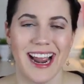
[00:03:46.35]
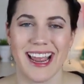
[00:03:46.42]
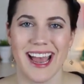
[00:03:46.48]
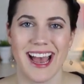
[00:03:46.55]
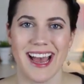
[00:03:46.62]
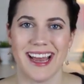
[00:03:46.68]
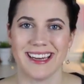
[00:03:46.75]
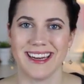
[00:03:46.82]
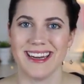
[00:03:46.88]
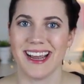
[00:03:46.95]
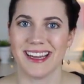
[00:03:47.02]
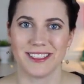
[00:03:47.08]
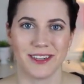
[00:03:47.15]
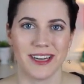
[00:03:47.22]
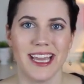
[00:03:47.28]
I had a
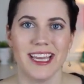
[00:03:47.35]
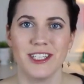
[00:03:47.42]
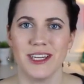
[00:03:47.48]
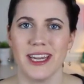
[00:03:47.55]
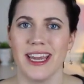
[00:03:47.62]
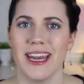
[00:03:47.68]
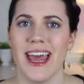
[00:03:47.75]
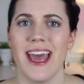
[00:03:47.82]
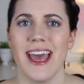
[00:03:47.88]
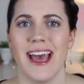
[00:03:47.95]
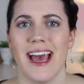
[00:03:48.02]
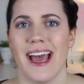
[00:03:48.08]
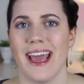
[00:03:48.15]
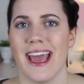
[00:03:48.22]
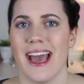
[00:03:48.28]
nicer kitchen,
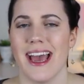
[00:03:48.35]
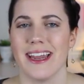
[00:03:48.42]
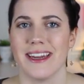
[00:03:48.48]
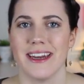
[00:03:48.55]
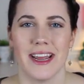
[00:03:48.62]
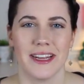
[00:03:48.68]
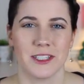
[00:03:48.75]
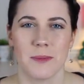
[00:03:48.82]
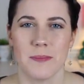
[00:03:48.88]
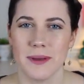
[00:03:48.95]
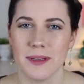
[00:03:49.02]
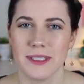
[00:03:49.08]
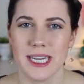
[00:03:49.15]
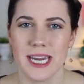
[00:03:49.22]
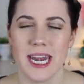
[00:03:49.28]
I had a nicer
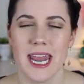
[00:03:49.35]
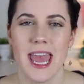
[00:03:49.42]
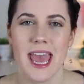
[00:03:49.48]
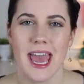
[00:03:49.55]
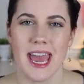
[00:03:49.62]
building,